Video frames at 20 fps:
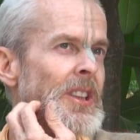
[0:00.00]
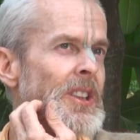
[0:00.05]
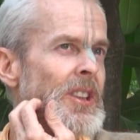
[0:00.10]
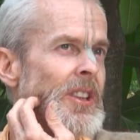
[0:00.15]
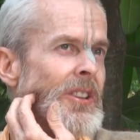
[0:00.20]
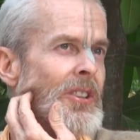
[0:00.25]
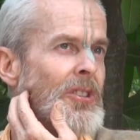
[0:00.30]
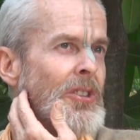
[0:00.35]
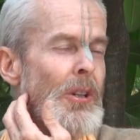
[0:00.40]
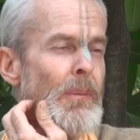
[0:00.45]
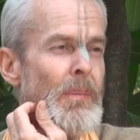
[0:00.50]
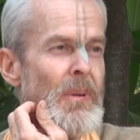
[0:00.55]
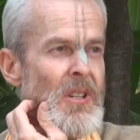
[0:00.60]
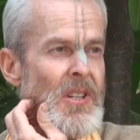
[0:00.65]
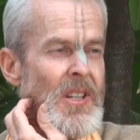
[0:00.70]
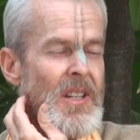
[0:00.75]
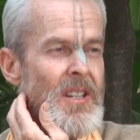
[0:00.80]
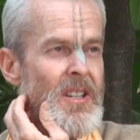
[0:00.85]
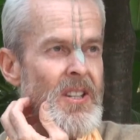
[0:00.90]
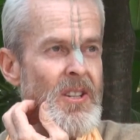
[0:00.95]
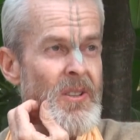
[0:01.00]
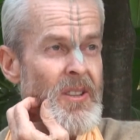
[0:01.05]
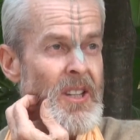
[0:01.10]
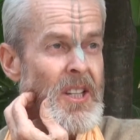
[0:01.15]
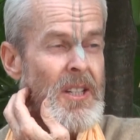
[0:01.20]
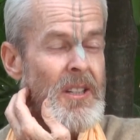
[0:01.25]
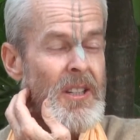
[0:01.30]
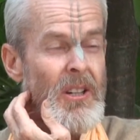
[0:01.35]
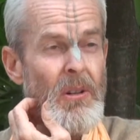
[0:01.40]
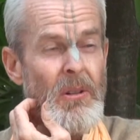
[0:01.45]
So the gopis, so
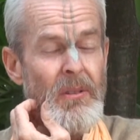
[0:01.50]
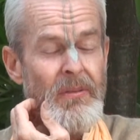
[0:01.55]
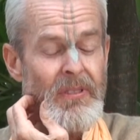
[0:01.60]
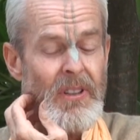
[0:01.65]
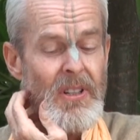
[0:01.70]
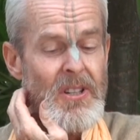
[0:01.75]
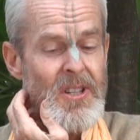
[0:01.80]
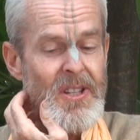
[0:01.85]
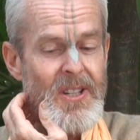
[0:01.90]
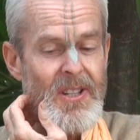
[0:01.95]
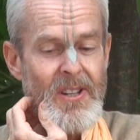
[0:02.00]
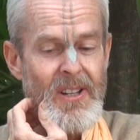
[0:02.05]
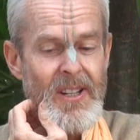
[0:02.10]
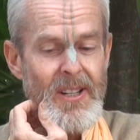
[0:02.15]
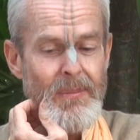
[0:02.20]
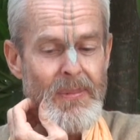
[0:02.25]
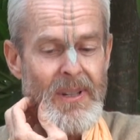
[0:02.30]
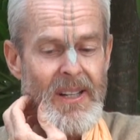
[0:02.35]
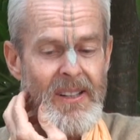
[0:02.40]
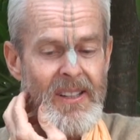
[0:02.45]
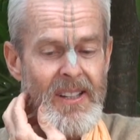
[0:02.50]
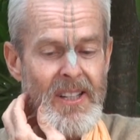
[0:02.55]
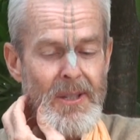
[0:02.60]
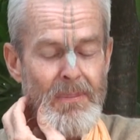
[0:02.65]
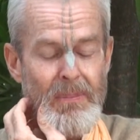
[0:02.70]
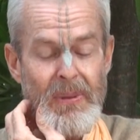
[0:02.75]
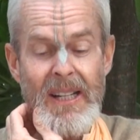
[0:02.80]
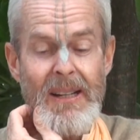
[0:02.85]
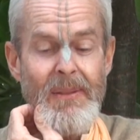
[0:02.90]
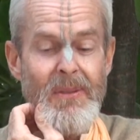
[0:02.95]
this whole verse is all about, it's
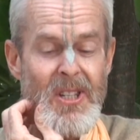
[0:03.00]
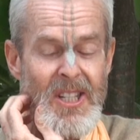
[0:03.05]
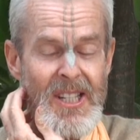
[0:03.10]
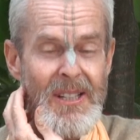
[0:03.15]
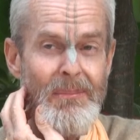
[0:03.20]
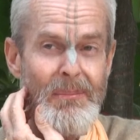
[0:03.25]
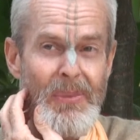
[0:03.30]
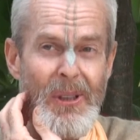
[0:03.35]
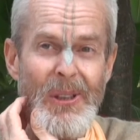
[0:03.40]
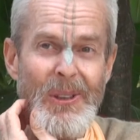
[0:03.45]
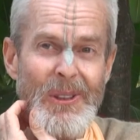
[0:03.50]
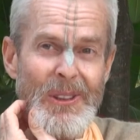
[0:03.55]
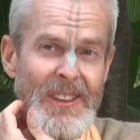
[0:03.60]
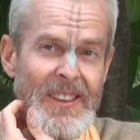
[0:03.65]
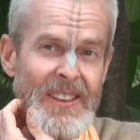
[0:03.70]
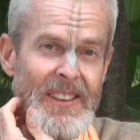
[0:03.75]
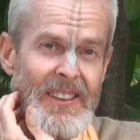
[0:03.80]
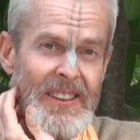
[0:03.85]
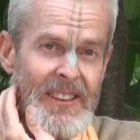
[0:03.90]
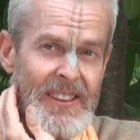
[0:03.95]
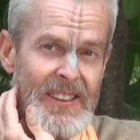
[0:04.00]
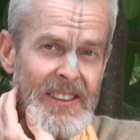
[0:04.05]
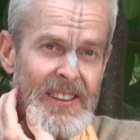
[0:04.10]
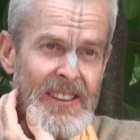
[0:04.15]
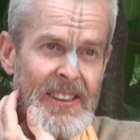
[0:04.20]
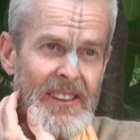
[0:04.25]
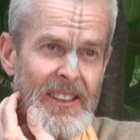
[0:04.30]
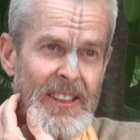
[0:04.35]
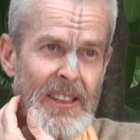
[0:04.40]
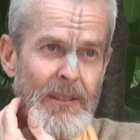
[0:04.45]
prem sambhog.
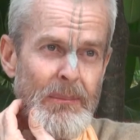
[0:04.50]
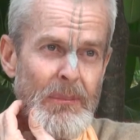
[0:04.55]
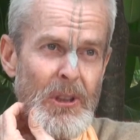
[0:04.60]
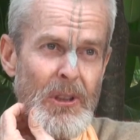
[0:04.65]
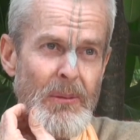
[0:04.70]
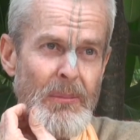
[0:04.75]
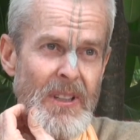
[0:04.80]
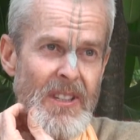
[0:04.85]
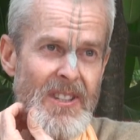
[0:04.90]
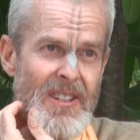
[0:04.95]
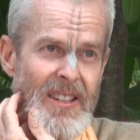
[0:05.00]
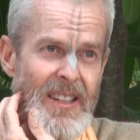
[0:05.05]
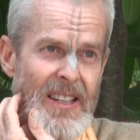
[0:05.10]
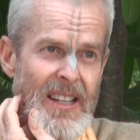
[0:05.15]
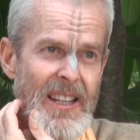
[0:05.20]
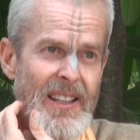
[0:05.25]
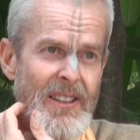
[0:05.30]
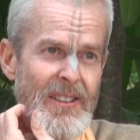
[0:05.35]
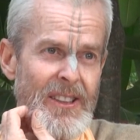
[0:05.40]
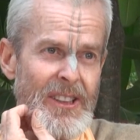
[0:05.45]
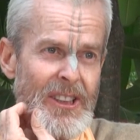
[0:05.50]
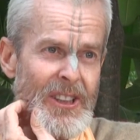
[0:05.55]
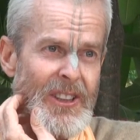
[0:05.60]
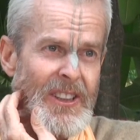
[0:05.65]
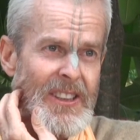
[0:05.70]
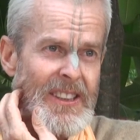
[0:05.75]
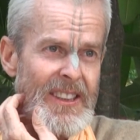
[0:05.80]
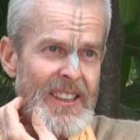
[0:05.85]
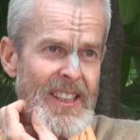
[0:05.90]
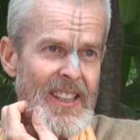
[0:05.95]
Sambhog means together,
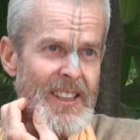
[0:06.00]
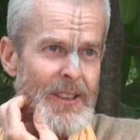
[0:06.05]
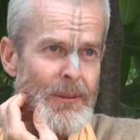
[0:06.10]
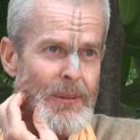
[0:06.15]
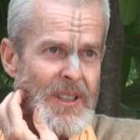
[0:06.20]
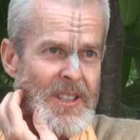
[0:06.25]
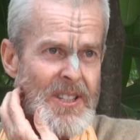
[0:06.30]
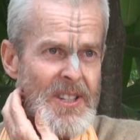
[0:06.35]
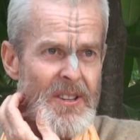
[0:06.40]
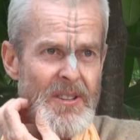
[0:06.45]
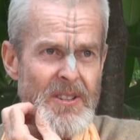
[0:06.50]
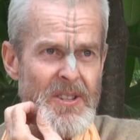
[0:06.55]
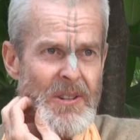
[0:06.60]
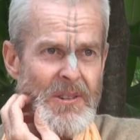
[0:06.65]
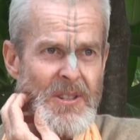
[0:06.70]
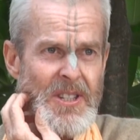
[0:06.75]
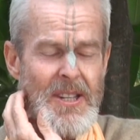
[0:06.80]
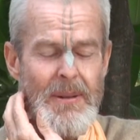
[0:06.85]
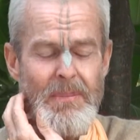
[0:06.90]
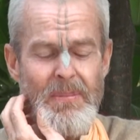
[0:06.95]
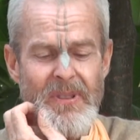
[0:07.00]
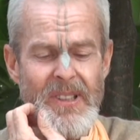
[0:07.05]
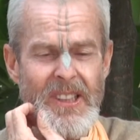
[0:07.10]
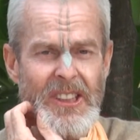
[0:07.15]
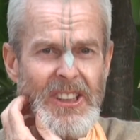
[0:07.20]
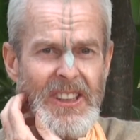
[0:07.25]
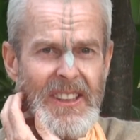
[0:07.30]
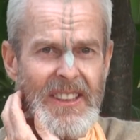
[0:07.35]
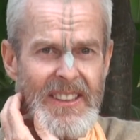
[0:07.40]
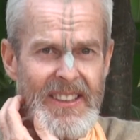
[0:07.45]
enjoying together, but it's also
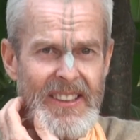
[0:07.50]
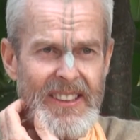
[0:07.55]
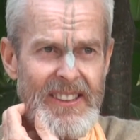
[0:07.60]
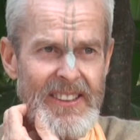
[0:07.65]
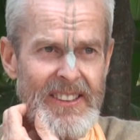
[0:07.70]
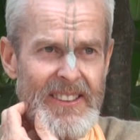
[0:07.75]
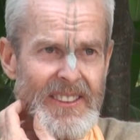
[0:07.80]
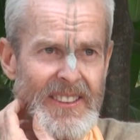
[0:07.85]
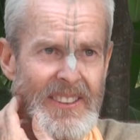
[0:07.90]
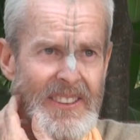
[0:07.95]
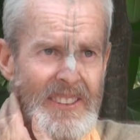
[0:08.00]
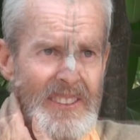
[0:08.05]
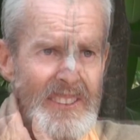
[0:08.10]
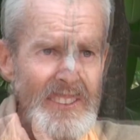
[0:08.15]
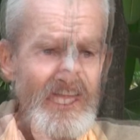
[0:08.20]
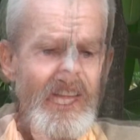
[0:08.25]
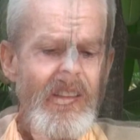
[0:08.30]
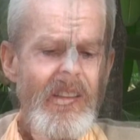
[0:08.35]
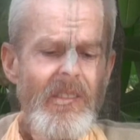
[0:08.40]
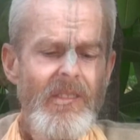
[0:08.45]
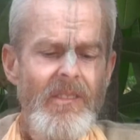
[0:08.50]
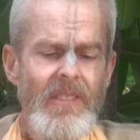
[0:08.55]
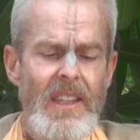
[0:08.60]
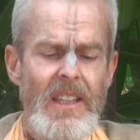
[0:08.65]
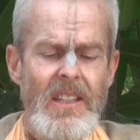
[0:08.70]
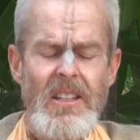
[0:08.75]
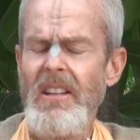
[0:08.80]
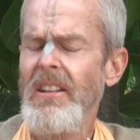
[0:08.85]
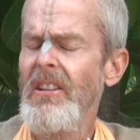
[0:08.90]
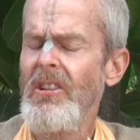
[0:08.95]
separation is there.
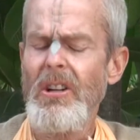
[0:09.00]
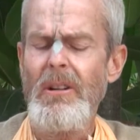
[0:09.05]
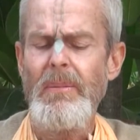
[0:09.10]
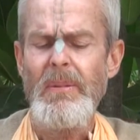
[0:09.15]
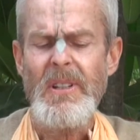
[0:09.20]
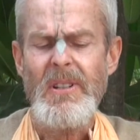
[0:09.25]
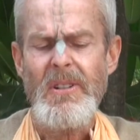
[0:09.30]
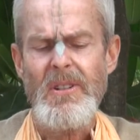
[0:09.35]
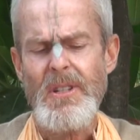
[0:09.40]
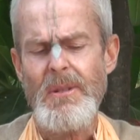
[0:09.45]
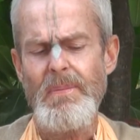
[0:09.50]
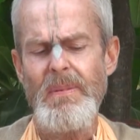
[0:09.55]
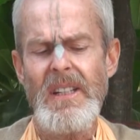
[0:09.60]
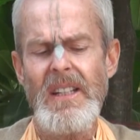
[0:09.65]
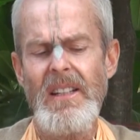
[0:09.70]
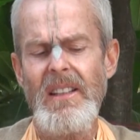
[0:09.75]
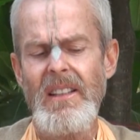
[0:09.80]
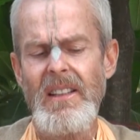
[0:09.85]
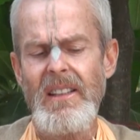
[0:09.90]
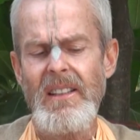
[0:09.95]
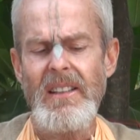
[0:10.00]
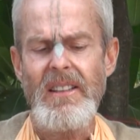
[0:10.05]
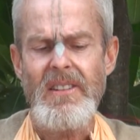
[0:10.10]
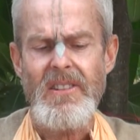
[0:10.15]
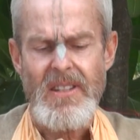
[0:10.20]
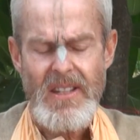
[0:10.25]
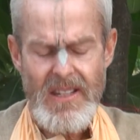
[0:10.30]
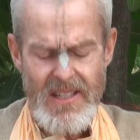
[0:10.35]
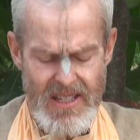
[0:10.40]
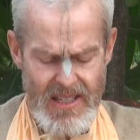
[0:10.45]
So the gopis are speaking like
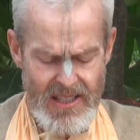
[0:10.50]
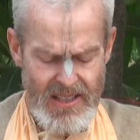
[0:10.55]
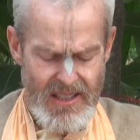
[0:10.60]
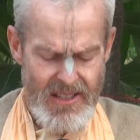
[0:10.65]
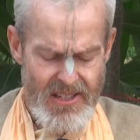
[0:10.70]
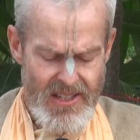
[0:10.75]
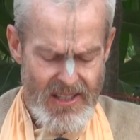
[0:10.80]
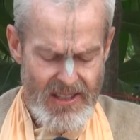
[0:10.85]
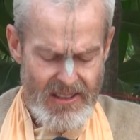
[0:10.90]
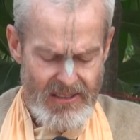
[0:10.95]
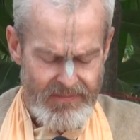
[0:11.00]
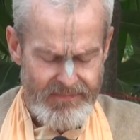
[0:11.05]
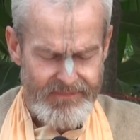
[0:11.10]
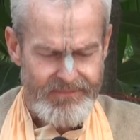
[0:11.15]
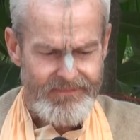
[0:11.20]
this. They say, listen.